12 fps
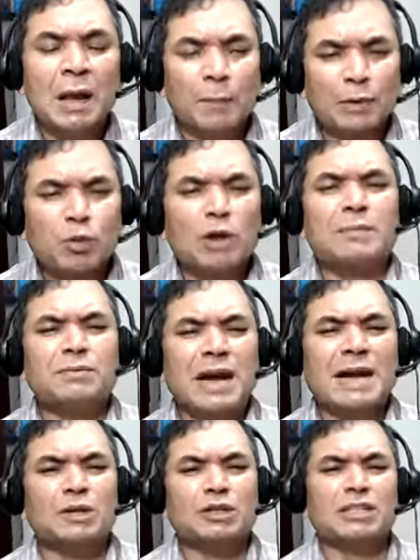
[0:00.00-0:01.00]
but what I'm
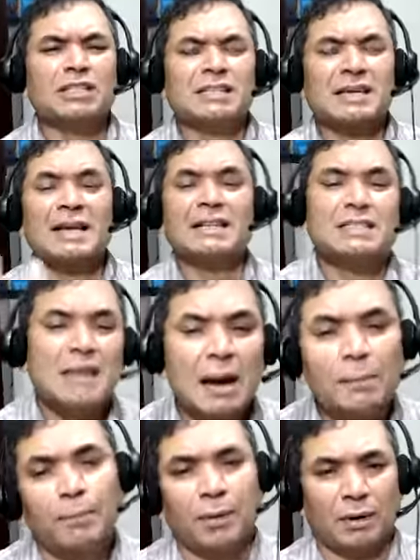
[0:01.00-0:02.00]
trying to say, just an
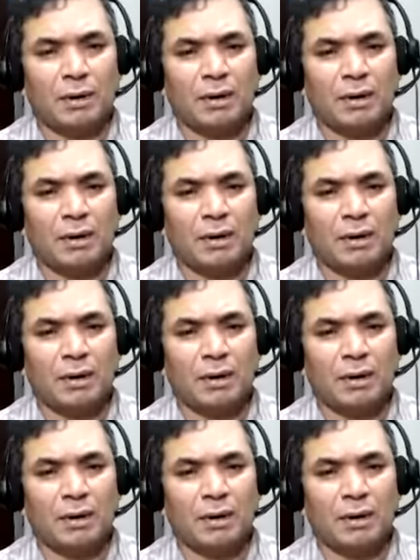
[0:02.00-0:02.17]
example,